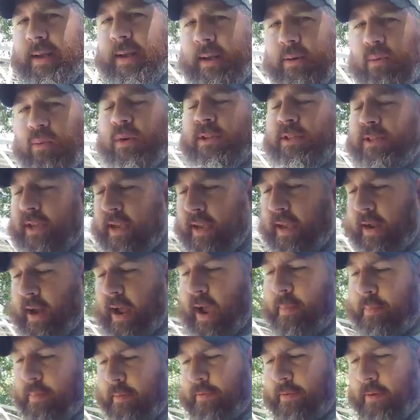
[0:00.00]
once again, I
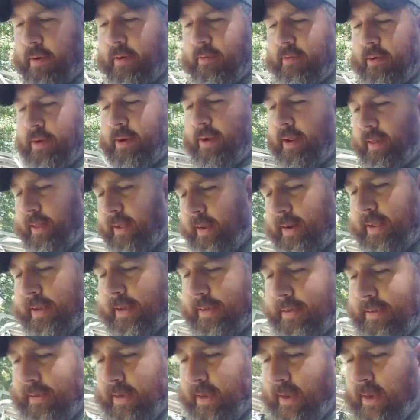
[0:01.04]
prefer to run
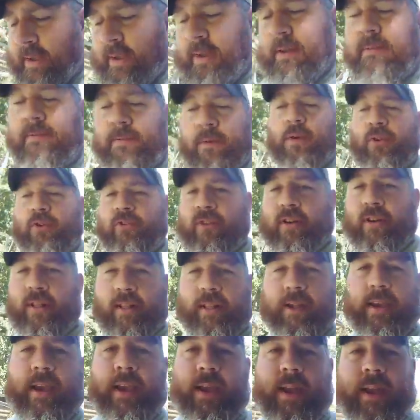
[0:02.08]
LEDs, and
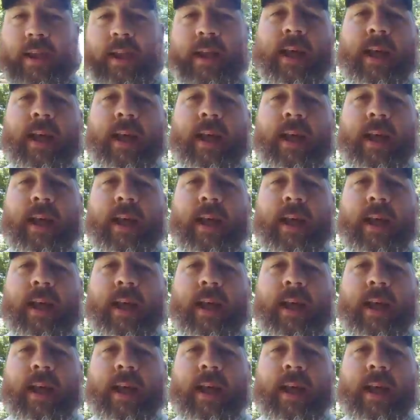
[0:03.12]
unfortunately